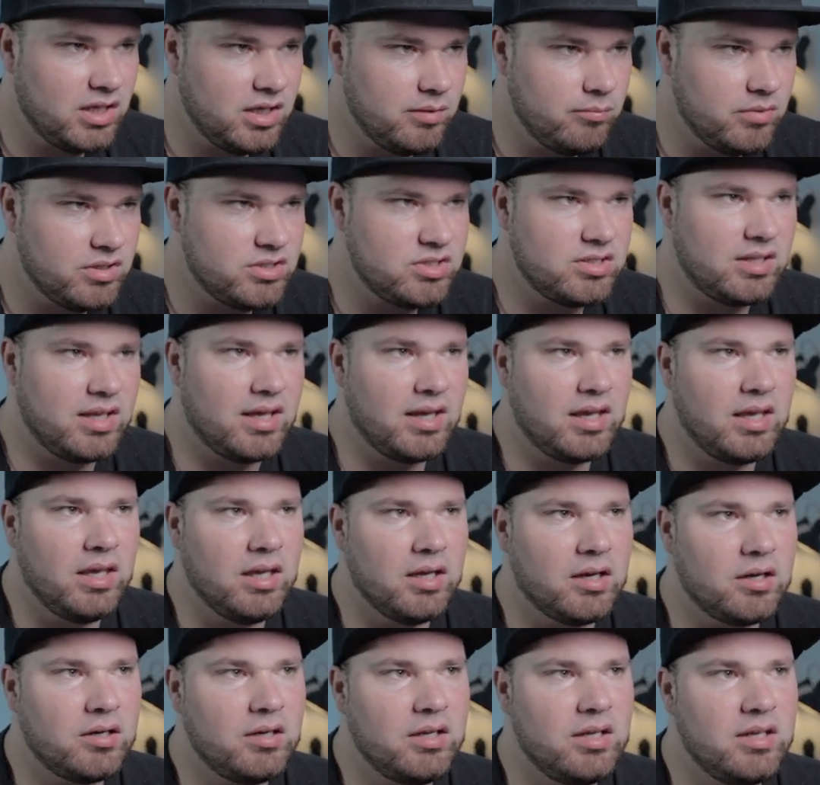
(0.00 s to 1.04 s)
image tag
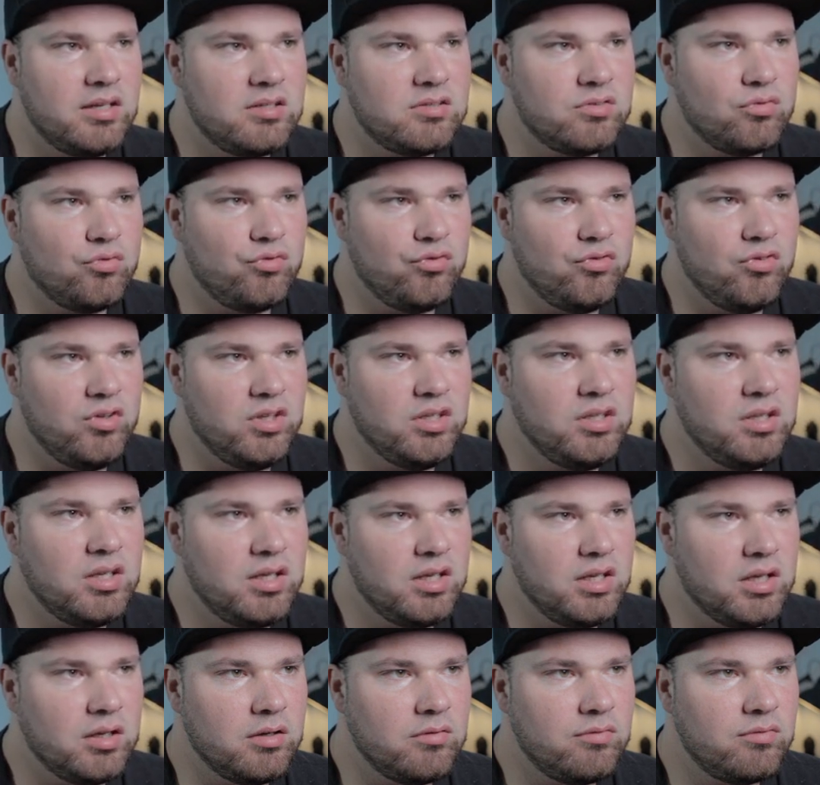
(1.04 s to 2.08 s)
here is
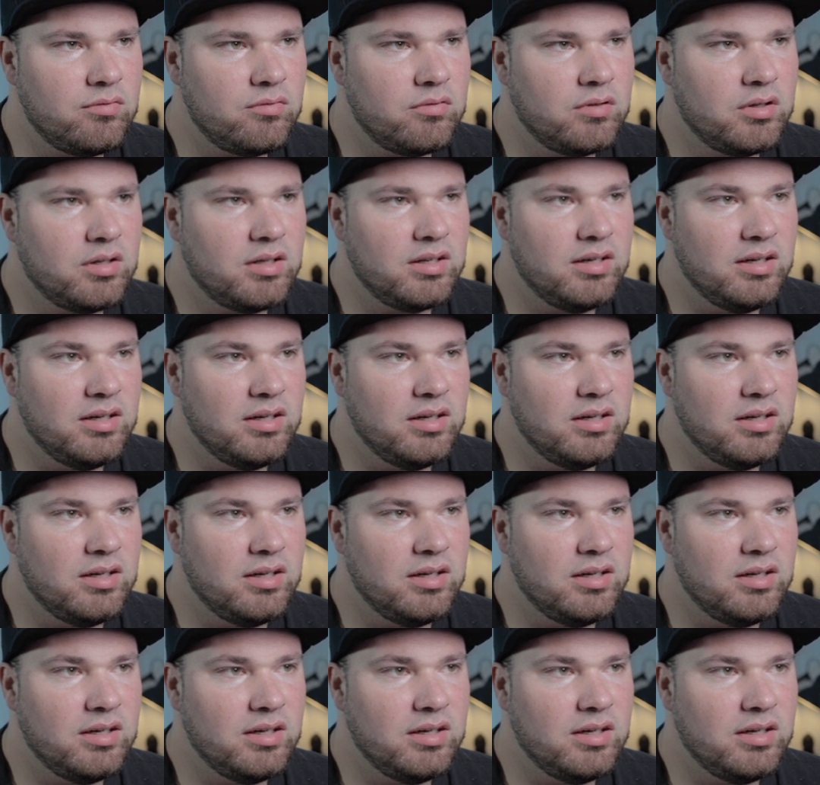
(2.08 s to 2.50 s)
vif